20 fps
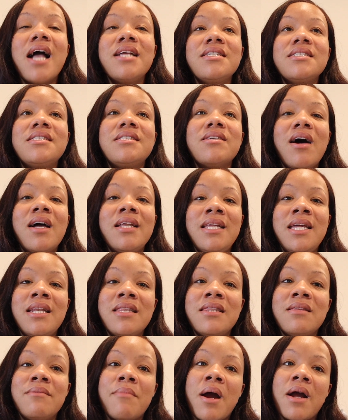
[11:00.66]
I just saw a need
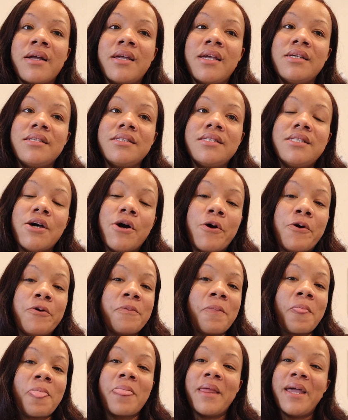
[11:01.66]
in the market.
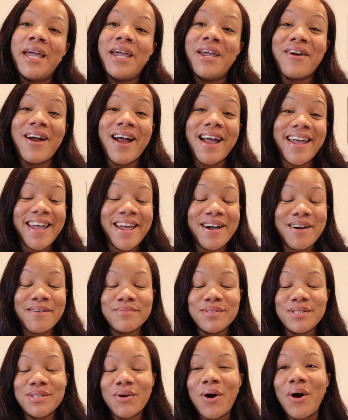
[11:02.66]
So here I
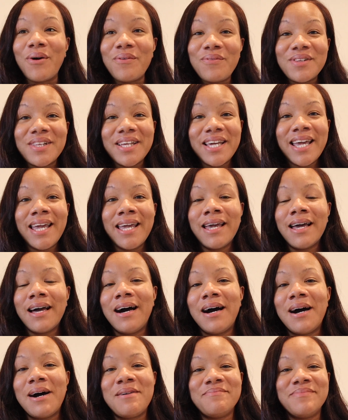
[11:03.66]
am. So hopefully
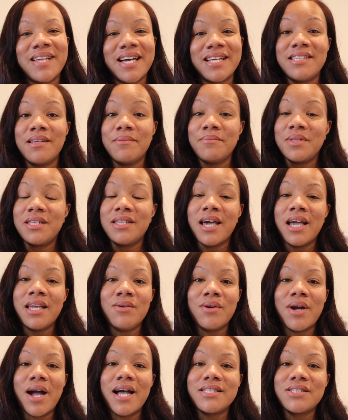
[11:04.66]
that's something that
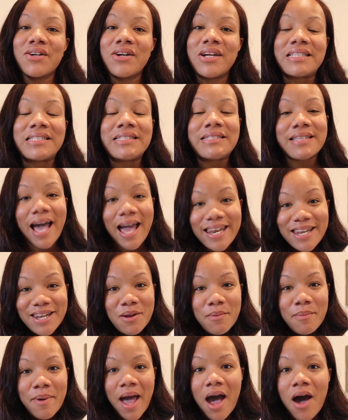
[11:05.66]
you guys are
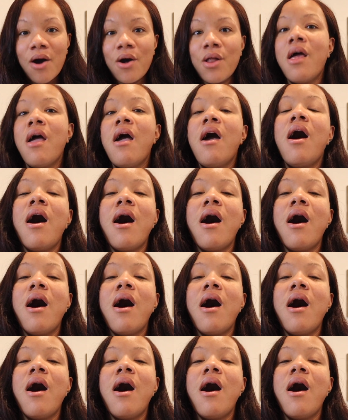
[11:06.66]
excited about.